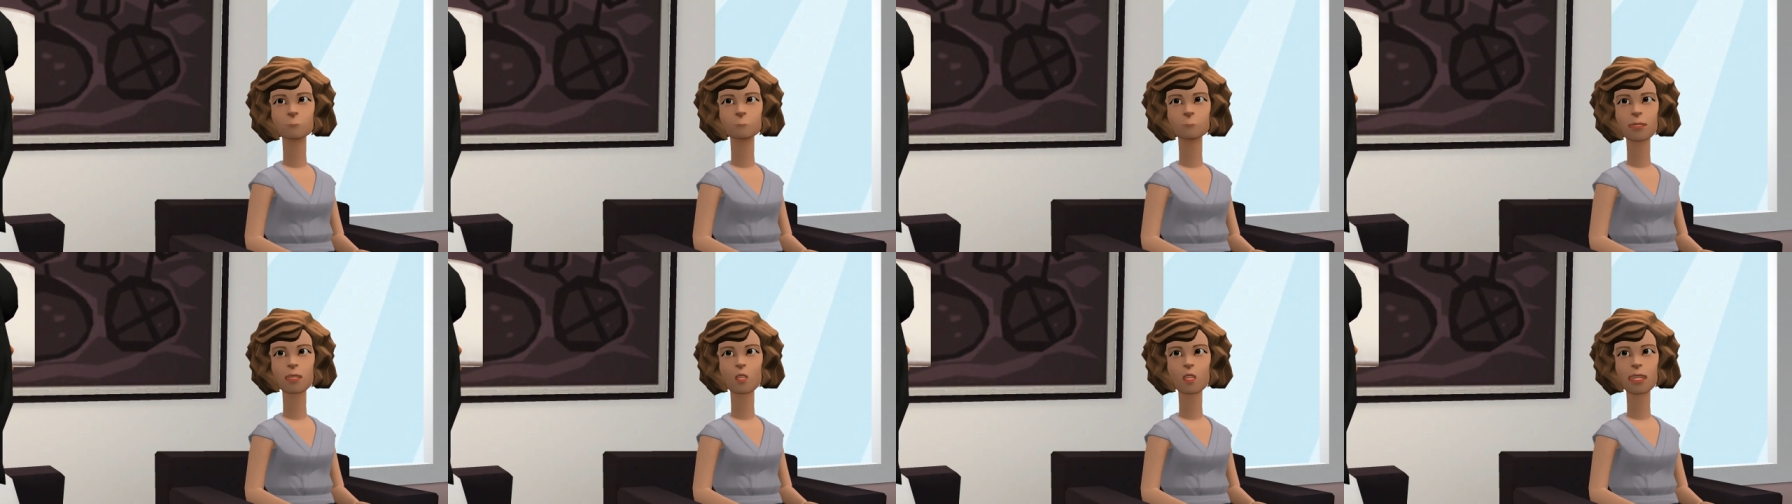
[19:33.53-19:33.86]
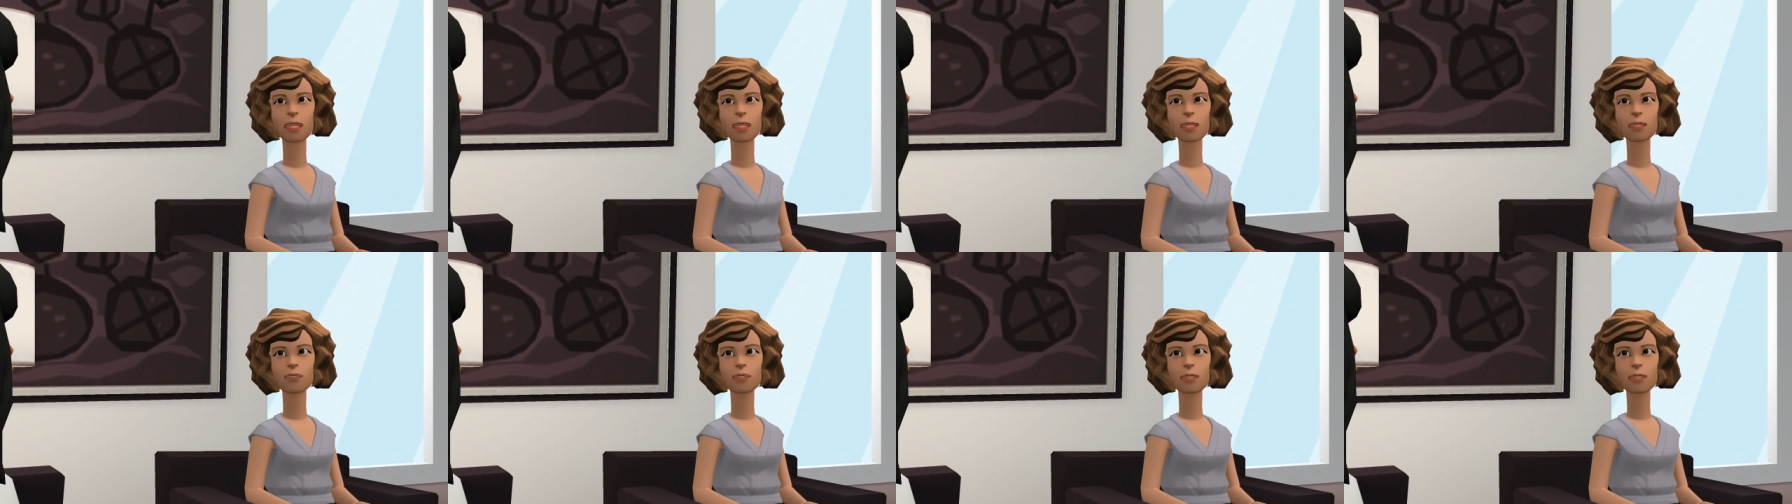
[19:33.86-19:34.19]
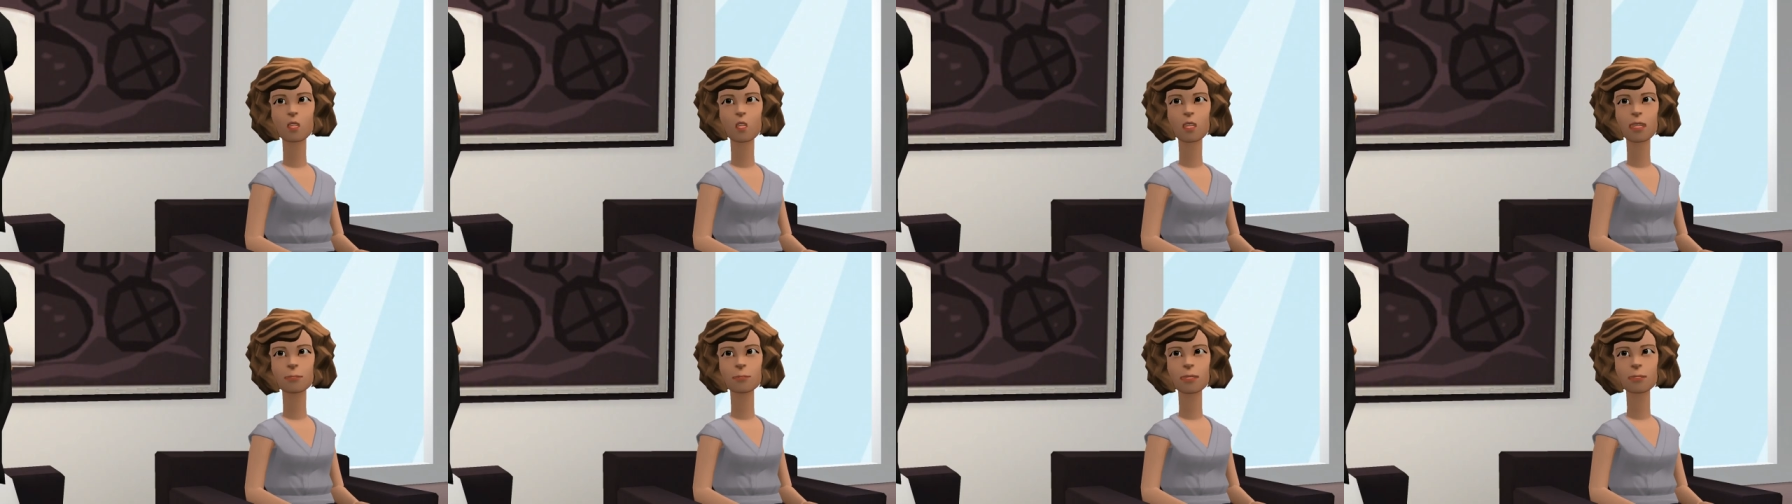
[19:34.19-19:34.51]
But we have
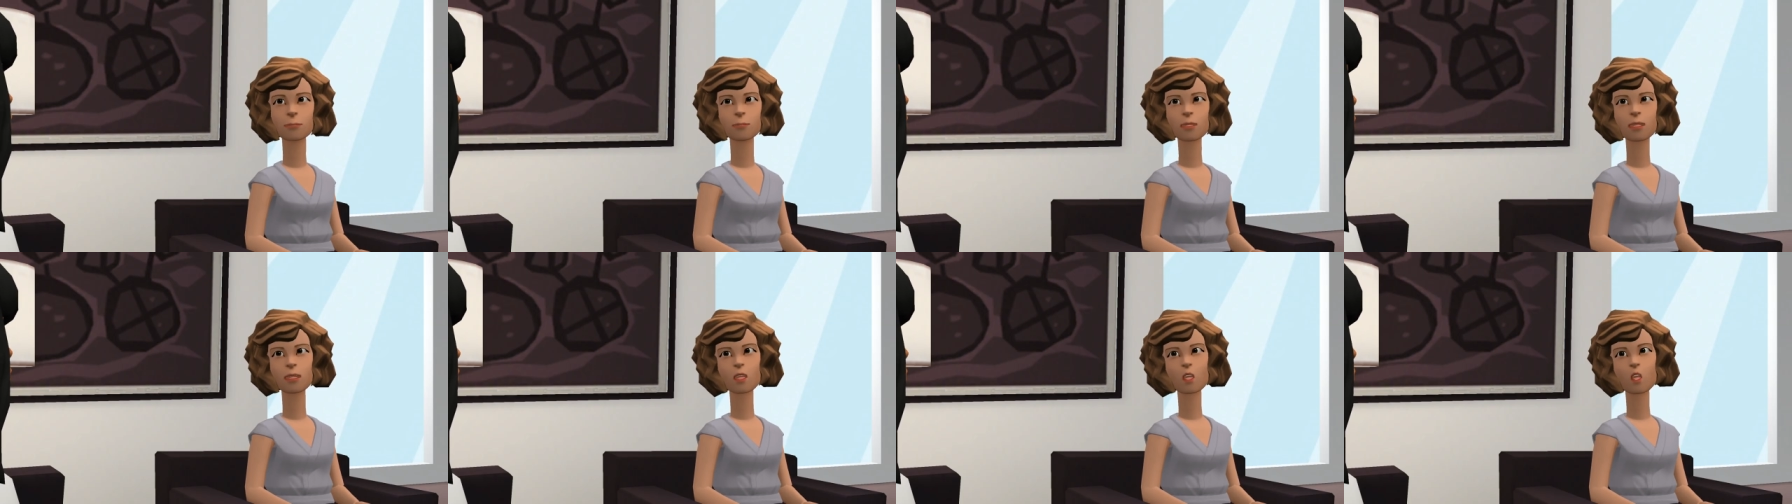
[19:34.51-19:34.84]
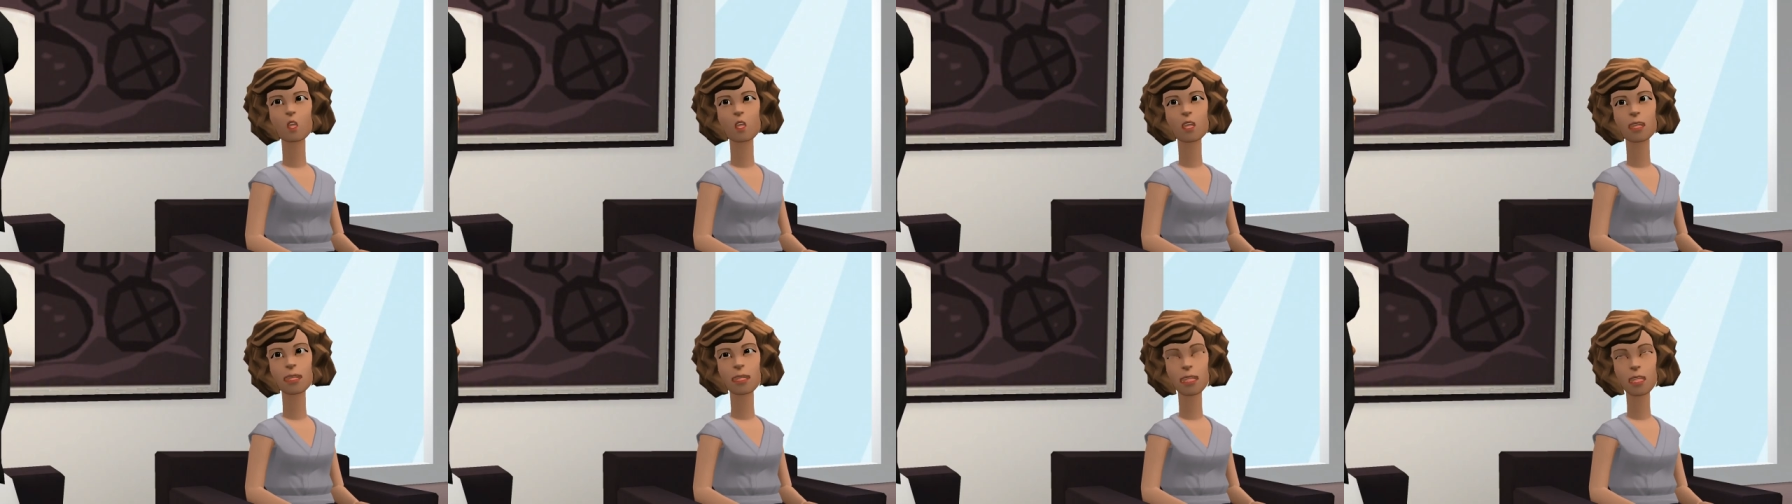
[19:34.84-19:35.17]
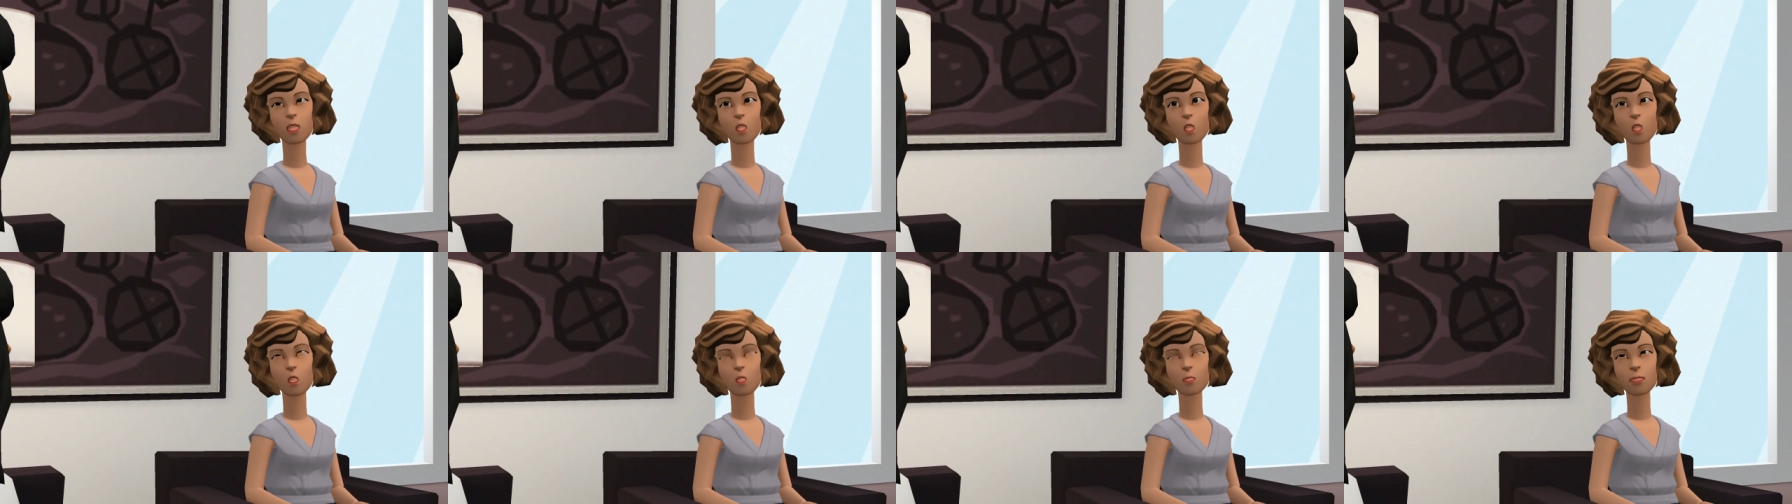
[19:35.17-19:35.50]
to remember God is
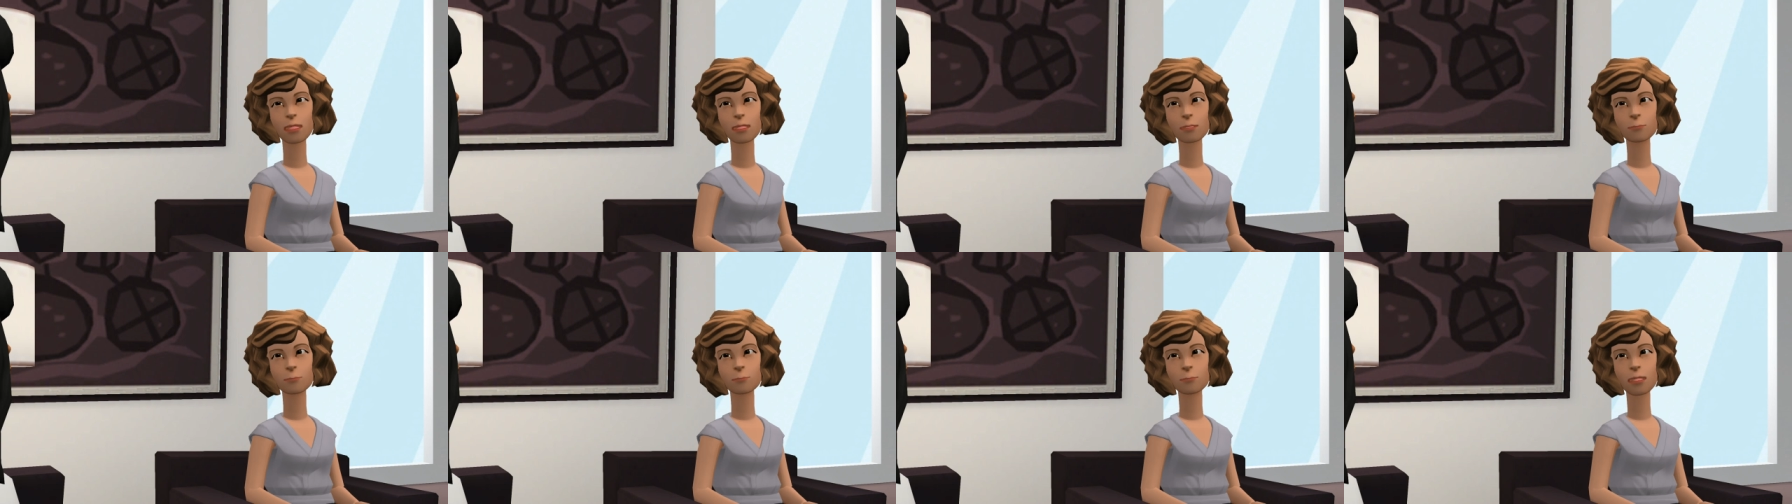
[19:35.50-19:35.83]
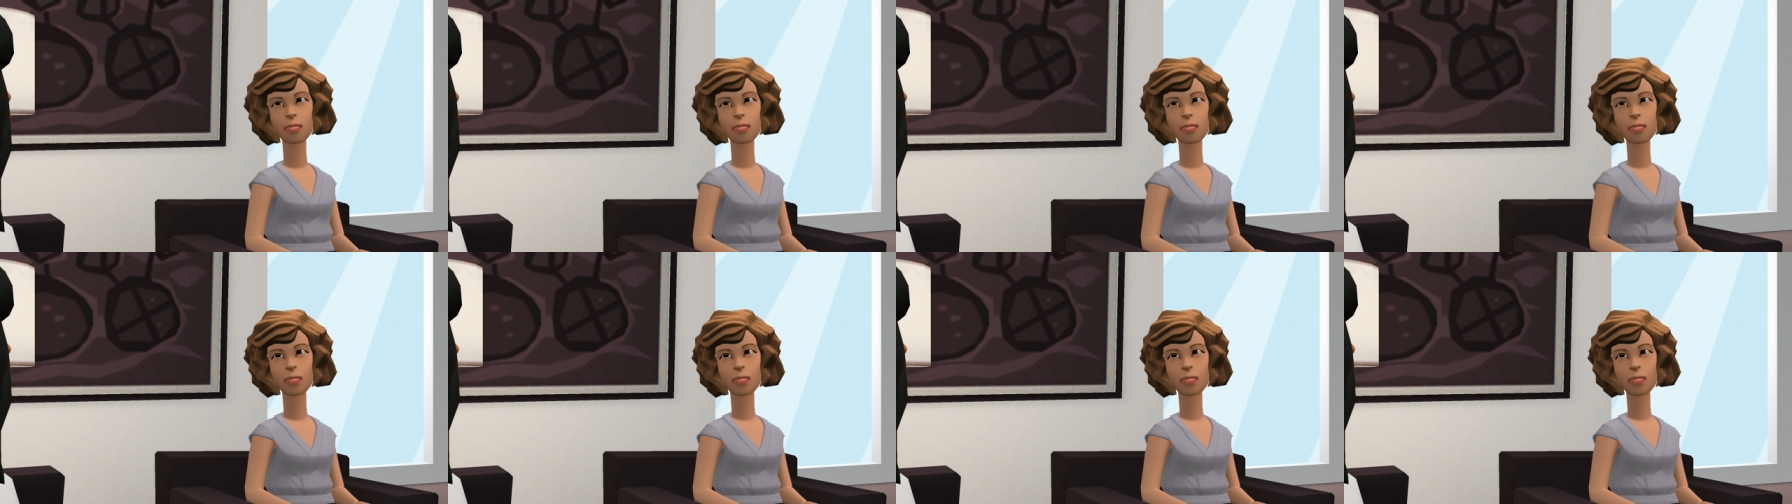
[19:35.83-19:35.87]
not some